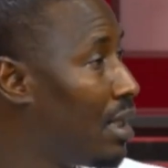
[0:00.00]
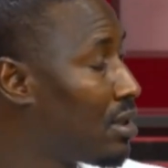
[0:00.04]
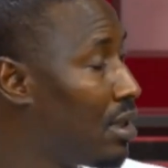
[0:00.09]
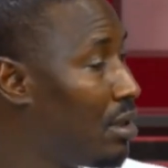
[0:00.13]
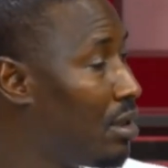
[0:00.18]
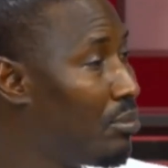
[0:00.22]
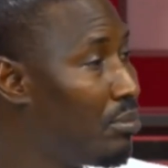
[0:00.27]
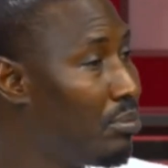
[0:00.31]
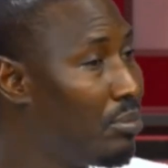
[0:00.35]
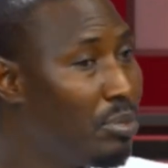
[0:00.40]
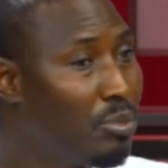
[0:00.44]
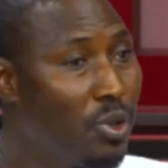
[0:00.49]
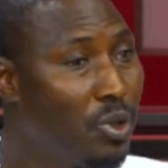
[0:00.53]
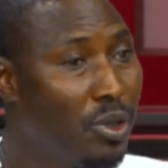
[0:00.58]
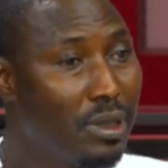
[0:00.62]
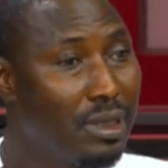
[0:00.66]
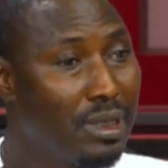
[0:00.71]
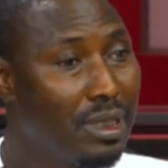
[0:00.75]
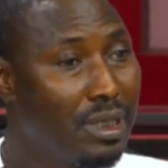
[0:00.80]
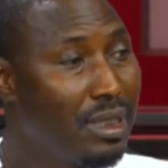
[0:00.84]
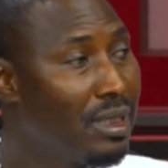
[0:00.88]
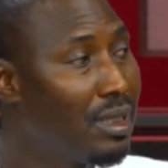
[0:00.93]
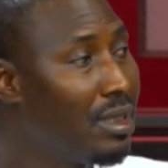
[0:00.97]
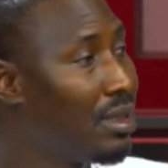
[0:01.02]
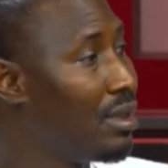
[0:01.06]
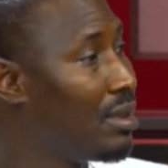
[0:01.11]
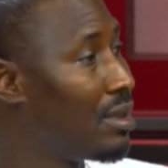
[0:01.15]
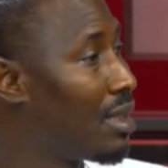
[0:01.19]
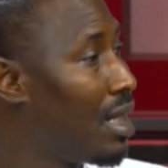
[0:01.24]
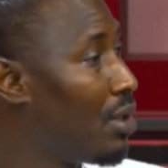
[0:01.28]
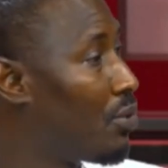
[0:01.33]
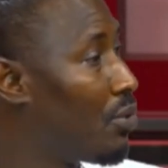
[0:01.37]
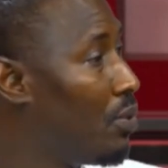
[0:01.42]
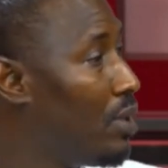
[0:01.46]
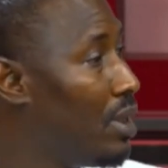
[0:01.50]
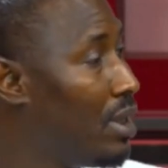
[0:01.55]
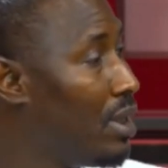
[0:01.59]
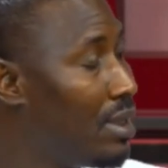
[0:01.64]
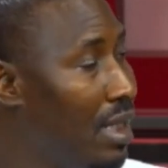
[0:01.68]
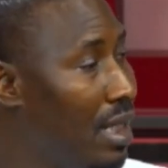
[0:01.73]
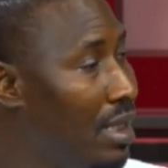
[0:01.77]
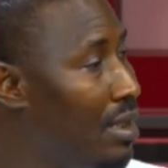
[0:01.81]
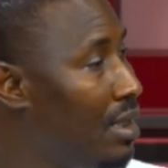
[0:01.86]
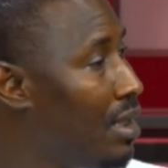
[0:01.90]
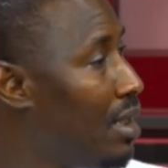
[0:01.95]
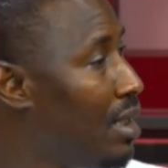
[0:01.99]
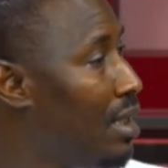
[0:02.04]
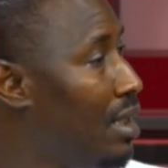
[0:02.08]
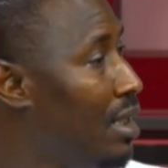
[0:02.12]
some people think it is calculated.